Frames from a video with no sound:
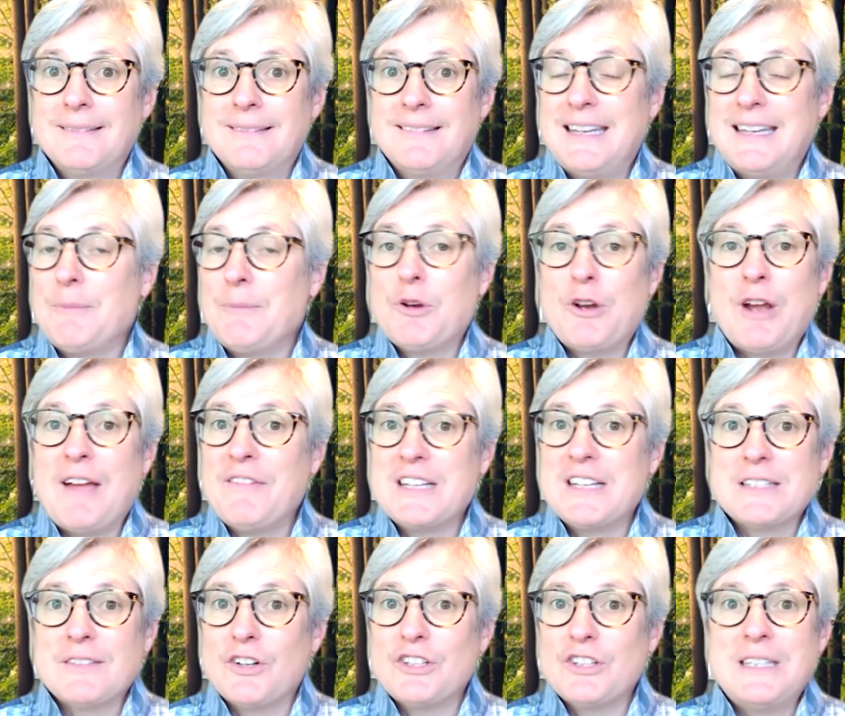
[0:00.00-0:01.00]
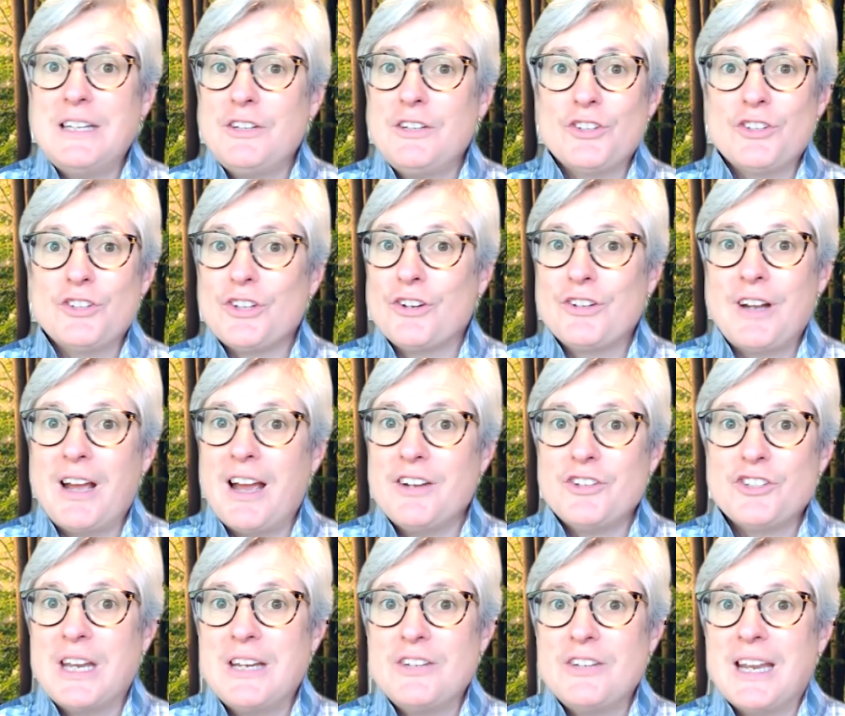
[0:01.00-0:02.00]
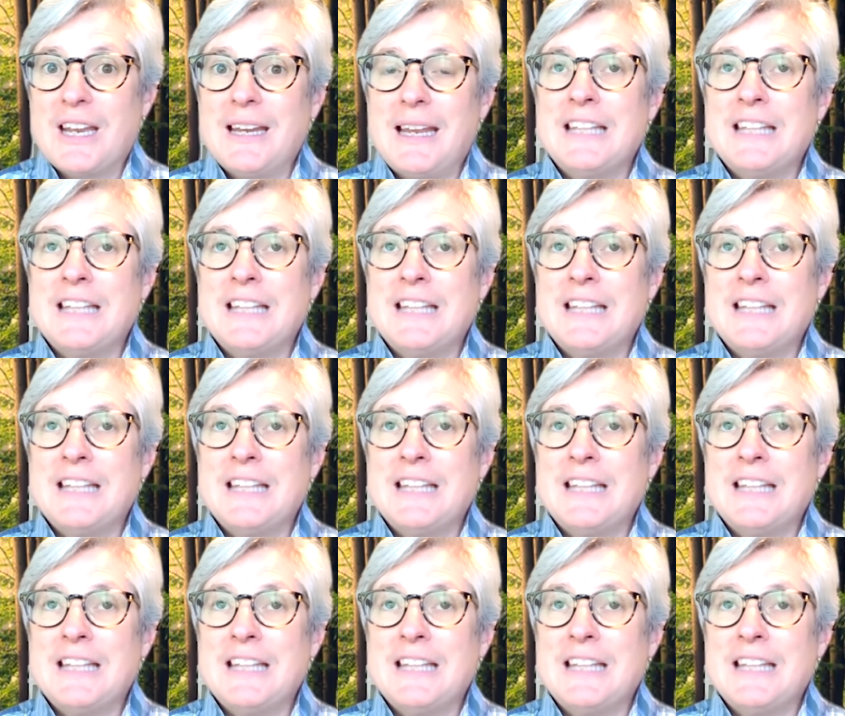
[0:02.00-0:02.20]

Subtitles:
The demographics of our teachers are not changing.